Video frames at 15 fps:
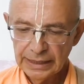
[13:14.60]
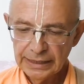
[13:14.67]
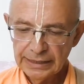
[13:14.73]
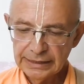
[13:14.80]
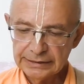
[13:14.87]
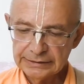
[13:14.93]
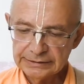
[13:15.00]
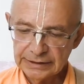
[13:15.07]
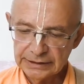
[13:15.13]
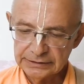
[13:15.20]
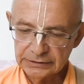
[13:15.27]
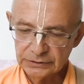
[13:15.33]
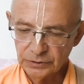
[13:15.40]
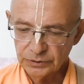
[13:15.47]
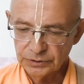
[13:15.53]
He is the
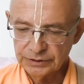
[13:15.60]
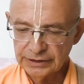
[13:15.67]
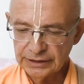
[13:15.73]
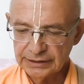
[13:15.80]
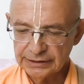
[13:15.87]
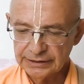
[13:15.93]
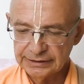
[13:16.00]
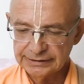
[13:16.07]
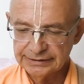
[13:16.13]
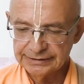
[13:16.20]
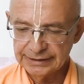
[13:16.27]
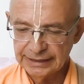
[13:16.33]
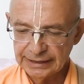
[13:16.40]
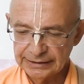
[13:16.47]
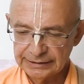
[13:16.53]
authority, and he
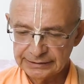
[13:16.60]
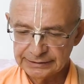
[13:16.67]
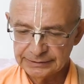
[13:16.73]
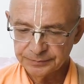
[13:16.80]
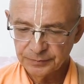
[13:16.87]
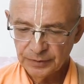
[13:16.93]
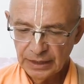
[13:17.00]
says